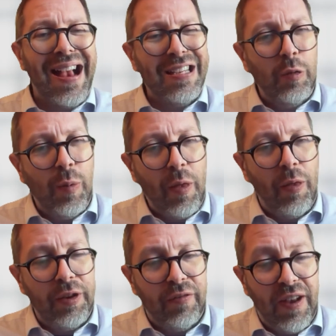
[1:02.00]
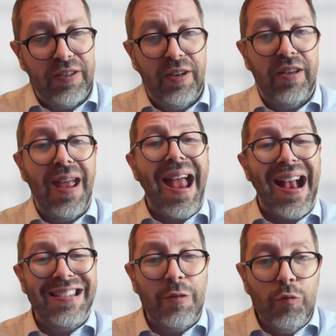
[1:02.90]
as to whether or not the defendant
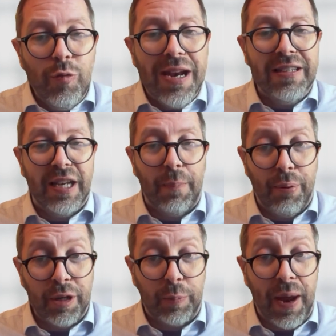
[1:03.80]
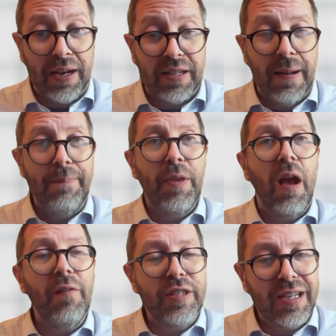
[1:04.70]
has a realistic prospect
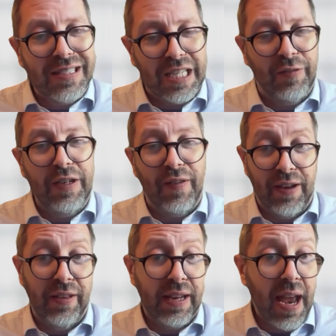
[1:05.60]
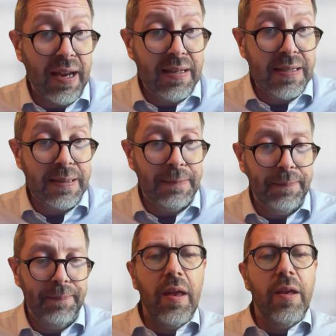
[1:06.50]
of successfully defending the case.
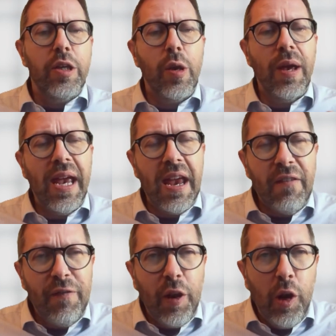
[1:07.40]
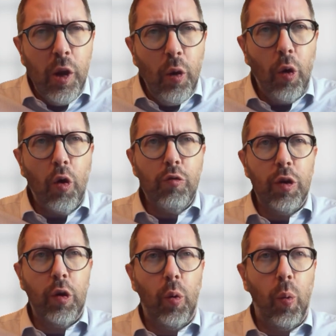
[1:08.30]
So if the law
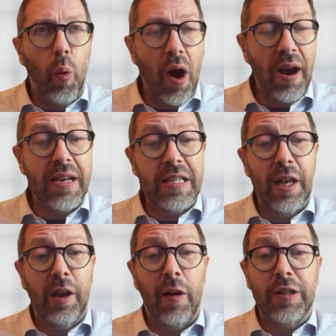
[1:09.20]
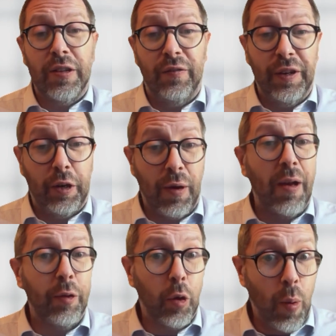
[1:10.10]
requires the lawyers to figure
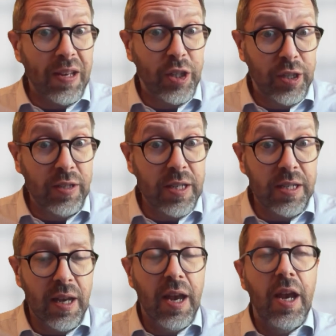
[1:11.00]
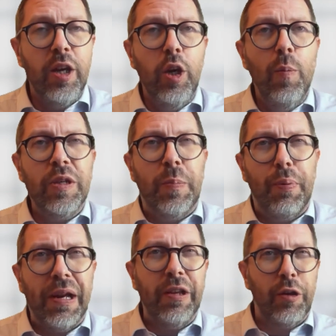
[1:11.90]
out the questions, you must
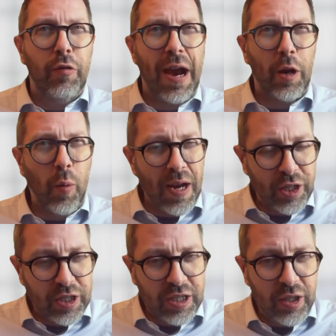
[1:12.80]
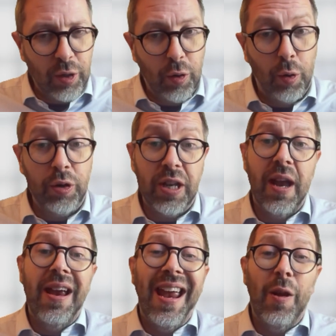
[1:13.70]
bring the correct questions to the court.
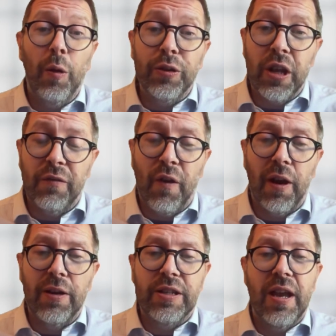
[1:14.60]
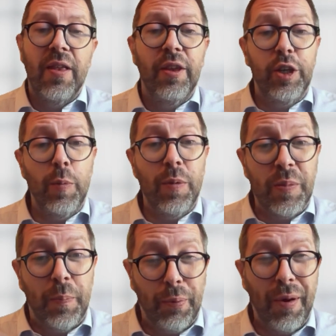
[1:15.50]
It also follows that you
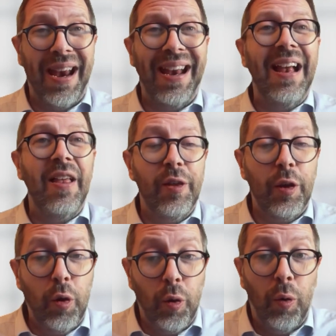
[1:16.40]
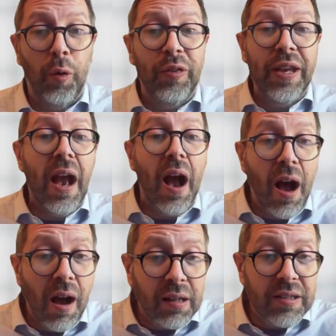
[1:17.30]
must bring the court the
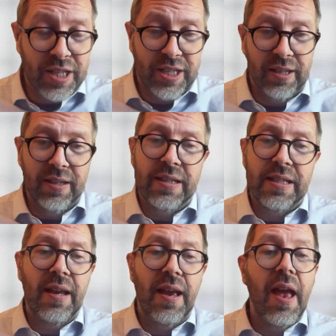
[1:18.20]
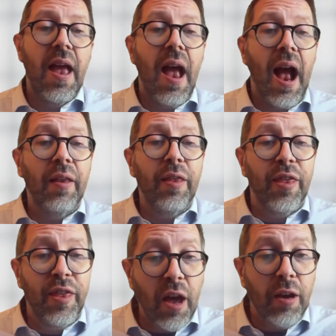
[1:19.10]
answers. And
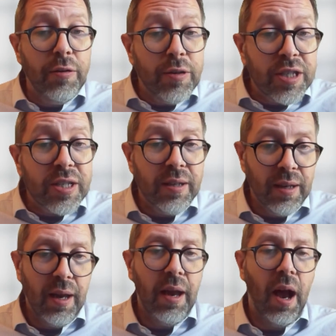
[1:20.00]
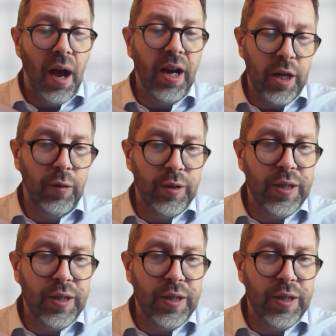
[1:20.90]
those are your